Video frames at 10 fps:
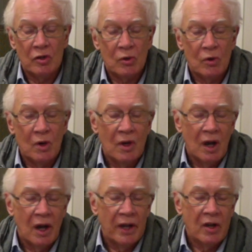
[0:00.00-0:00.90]
So
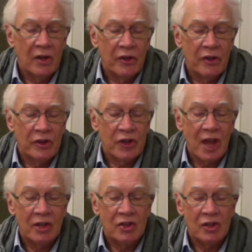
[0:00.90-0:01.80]
I got this
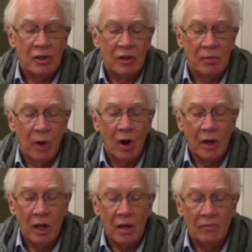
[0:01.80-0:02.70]
sense that the
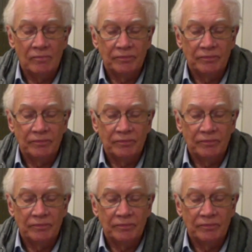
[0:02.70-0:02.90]
body,